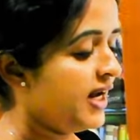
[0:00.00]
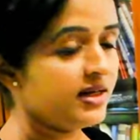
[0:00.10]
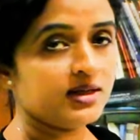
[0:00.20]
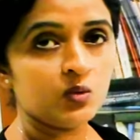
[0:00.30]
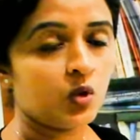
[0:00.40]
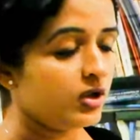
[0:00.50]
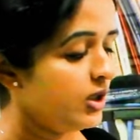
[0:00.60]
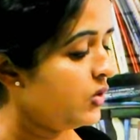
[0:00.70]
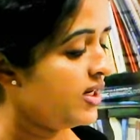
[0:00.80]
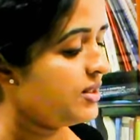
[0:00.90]
and what
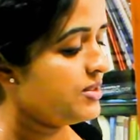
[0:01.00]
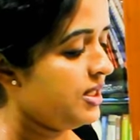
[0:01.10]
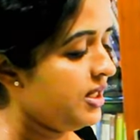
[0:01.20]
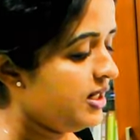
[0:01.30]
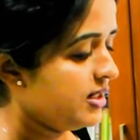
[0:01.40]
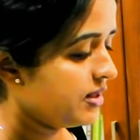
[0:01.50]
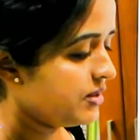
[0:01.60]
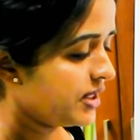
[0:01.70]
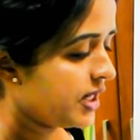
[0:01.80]
you can see here is,